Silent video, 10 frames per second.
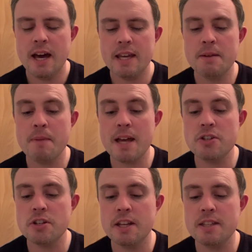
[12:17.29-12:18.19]
and
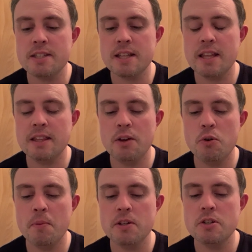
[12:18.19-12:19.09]
imagine instead the
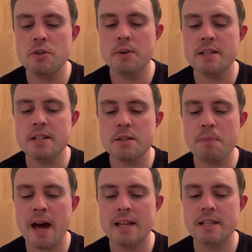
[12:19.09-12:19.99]
almost noiseless
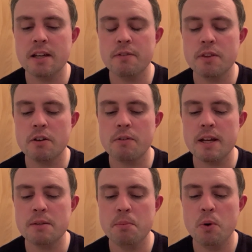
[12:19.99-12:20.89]
padding of the
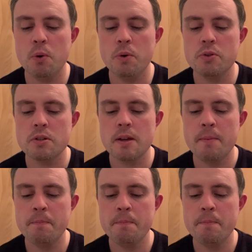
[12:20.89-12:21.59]
great paws.